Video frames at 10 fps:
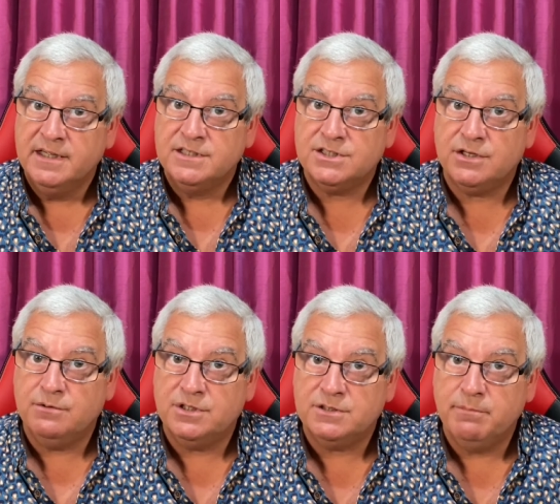
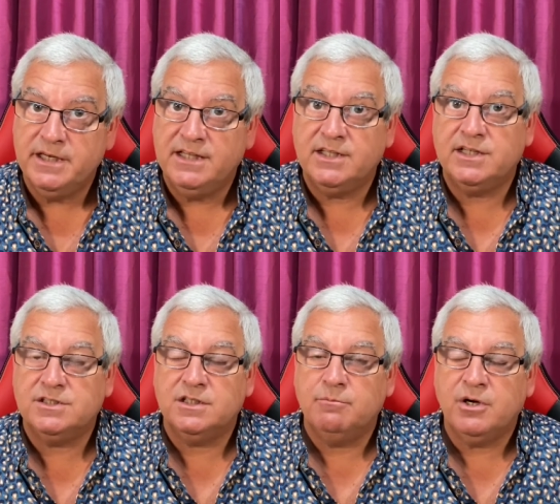So there's many things
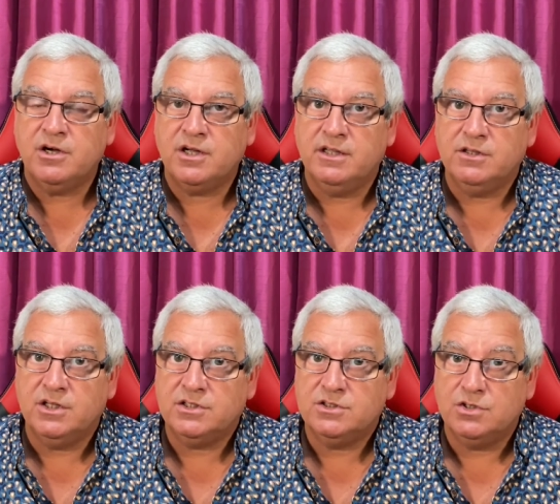on the market
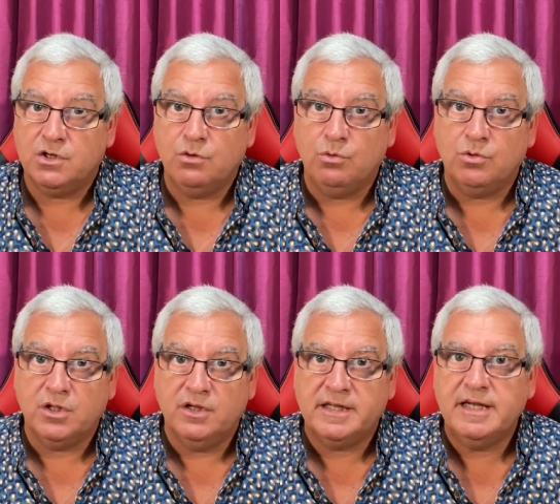that are called
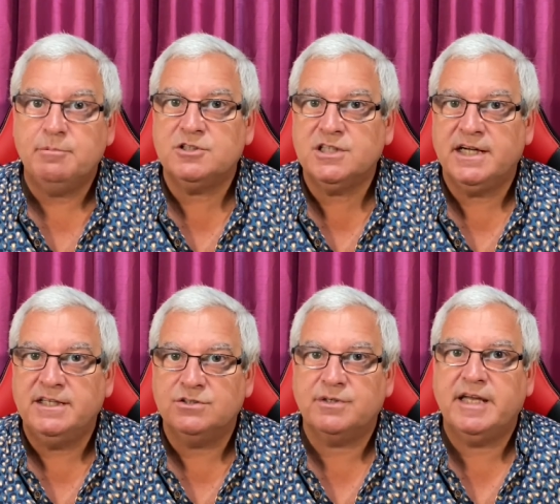cable
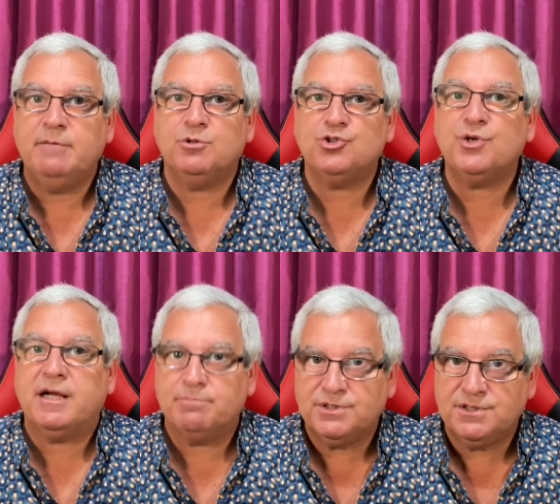tidies or cable
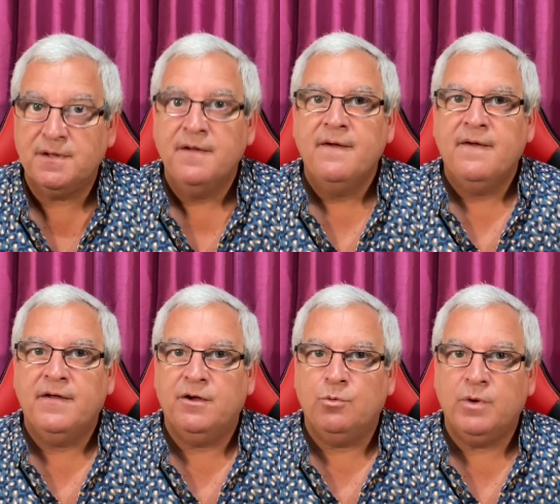traps,
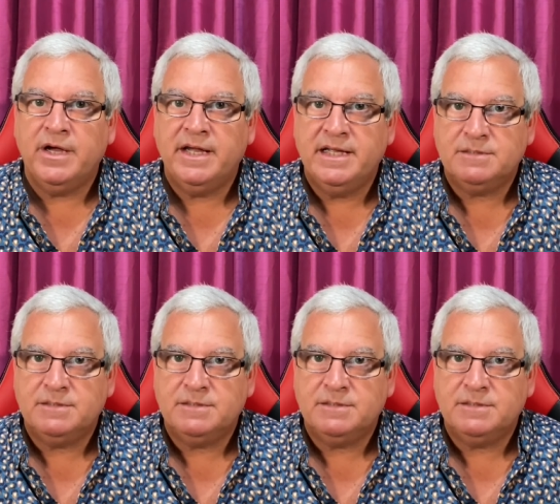where it's